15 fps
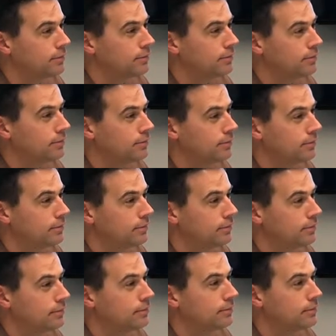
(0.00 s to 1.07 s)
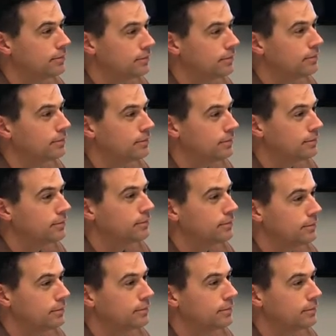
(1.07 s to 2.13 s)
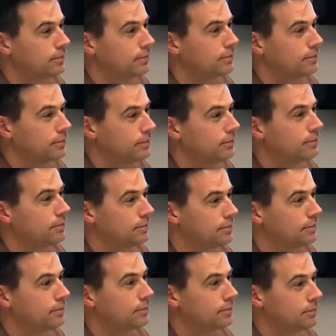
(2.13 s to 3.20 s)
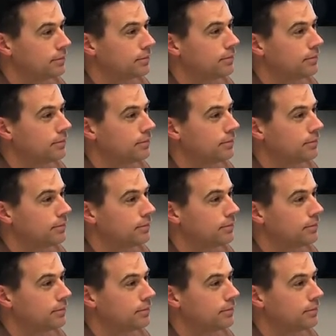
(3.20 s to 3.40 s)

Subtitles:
No words are spoken by the person on screen.